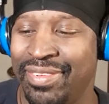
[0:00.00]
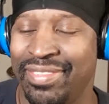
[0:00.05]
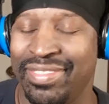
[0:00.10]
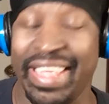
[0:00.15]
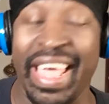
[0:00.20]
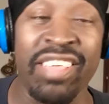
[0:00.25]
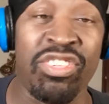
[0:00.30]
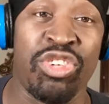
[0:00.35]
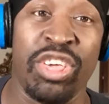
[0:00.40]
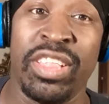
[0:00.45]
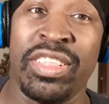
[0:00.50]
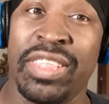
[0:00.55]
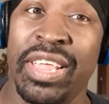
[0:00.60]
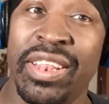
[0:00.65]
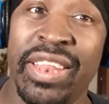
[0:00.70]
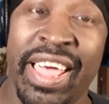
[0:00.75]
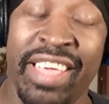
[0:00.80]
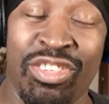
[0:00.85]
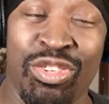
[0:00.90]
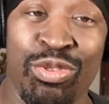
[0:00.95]
That's just to
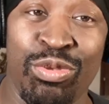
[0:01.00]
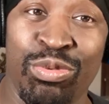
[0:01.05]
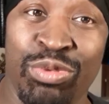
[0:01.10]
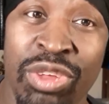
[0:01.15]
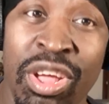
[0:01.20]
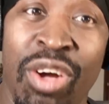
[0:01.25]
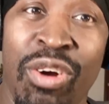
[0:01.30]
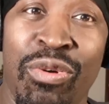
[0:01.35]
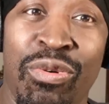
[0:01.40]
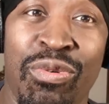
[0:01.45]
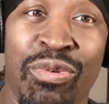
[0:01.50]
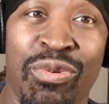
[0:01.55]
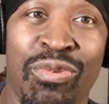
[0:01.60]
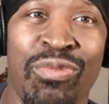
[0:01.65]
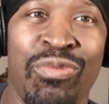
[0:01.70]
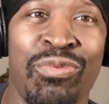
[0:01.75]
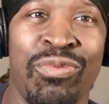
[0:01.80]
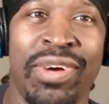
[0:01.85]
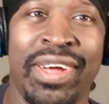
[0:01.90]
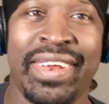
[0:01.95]
let you know
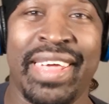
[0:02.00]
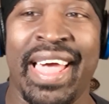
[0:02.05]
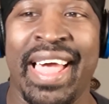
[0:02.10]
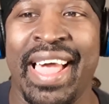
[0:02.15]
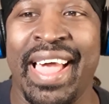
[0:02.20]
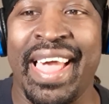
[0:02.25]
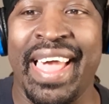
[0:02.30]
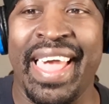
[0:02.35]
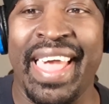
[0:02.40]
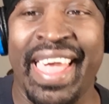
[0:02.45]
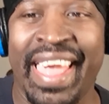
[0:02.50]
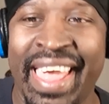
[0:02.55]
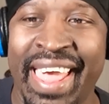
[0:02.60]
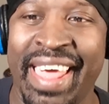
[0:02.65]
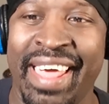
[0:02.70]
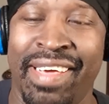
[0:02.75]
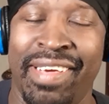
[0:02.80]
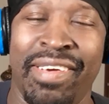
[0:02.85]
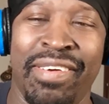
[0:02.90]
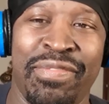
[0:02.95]
what I
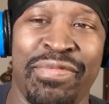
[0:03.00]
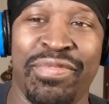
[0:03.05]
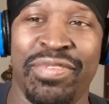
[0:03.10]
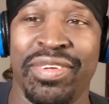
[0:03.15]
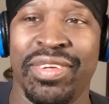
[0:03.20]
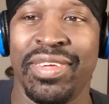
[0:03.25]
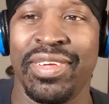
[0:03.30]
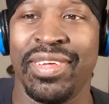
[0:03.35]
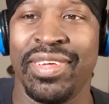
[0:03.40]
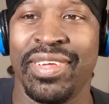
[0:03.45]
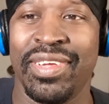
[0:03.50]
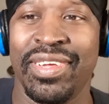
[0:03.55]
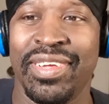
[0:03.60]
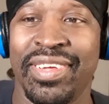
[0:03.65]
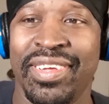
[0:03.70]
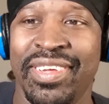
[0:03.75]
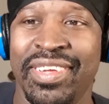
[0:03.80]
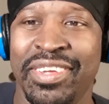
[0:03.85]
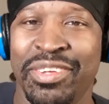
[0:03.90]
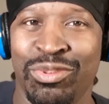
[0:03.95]
have.
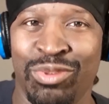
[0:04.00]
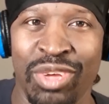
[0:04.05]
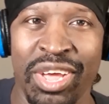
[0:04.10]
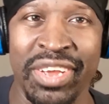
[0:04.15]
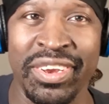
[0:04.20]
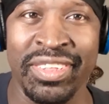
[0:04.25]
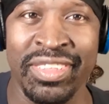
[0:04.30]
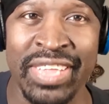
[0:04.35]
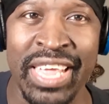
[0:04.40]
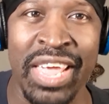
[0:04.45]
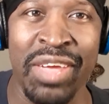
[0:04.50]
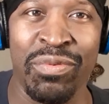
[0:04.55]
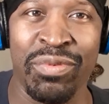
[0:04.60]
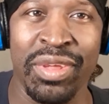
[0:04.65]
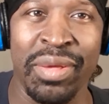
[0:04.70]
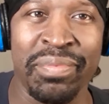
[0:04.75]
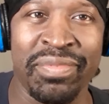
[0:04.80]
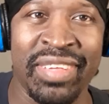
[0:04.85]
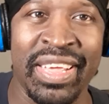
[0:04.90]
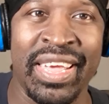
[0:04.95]
You understand
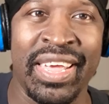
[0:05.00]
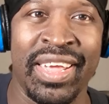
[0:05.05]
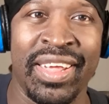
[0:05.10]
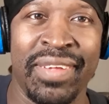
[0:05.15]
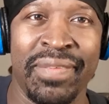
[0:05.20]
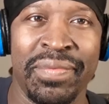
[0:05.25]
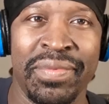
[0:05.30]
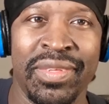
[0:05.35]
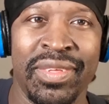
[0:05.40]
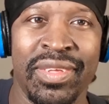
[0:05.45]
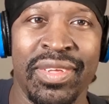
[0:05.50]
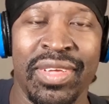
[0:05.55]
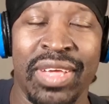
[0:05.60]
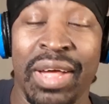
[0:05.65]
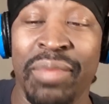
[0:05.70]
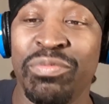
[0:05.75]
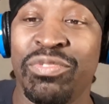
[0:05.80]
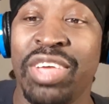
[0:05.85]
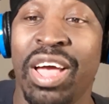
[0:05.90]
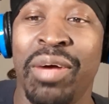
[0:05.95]
what I'm saying?
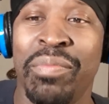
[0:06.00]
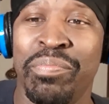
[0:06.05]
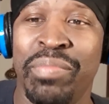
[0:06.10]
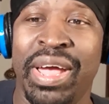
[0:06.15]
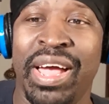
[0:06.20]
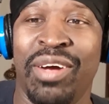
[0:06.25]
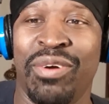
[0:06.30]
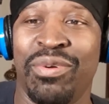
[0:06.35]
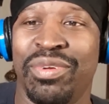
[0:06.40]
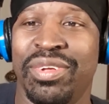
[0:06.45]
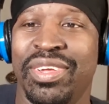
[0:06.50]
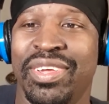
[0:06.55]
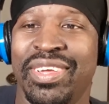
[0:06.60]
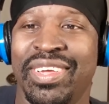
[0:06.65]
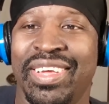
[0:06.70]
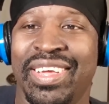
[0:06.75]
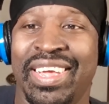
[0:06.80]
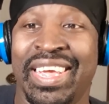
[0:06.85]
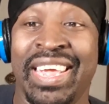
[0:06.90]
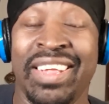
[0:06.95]
I'm talking about,
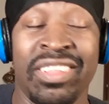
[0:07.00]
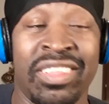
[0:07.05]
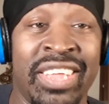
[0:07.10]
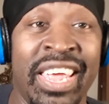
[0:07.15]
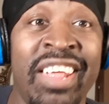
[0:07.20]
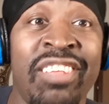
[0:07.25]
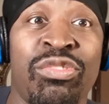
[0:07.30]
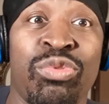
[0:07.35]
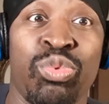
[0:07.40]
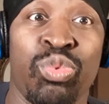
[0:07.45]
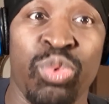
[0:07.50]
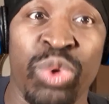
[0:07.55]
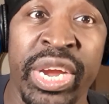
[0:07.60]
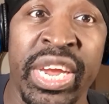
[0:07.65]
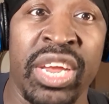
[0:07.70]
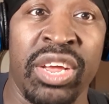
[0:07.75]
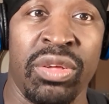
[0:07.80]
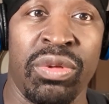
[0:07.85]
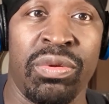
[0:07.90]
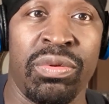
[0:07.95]
and this
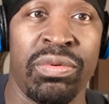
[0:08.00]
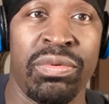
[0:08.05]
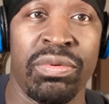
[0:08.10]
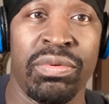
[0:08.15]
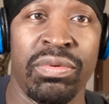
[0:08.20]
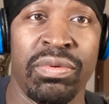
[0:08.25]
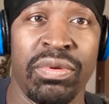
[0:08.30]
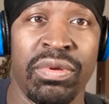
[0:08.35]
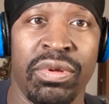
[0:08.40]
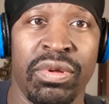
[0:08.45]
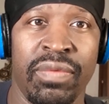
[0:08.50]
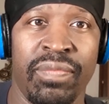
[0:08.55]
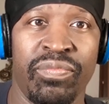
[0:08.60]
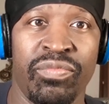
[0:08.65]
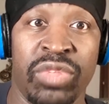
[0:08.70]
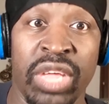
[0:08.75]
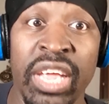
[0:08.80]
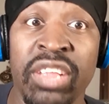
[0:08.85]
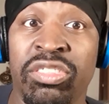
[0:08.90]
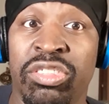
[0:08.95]
real.
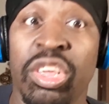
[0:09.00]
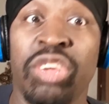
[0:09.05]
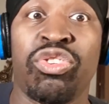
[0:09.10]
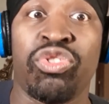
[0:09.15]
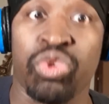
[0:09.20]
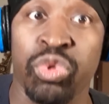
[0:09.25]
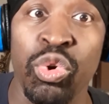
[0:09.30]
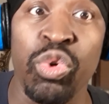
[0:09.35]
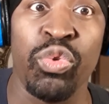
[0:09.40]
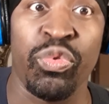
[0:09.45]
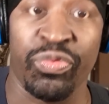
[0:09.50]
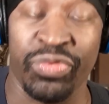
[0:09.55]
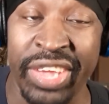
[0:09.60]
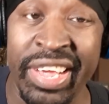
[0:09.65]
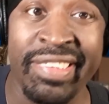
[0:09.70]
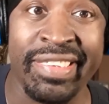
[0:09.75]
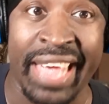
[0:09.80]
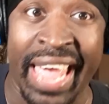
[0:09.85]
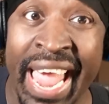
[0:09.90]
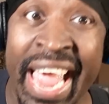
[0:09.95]
This the truth.
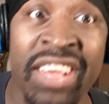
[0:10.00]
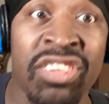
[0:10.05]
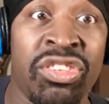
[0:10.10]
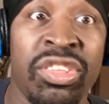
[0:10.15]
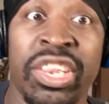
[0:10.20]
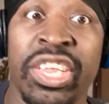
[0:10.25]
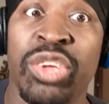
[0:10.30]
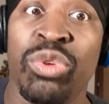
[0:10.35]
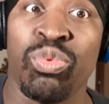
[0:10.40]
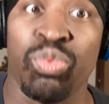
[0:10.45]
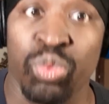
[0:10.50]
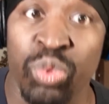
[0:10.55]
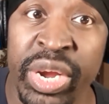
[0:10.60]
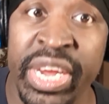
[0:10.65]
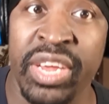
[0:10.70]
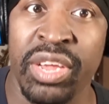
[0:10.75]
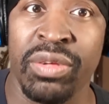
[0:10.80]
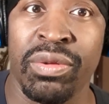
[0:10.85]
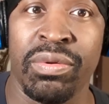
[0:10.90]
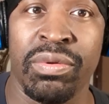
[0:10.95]
This actually
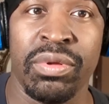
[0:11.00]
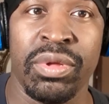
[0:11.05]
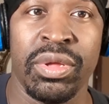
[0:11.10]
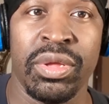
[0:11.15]
real.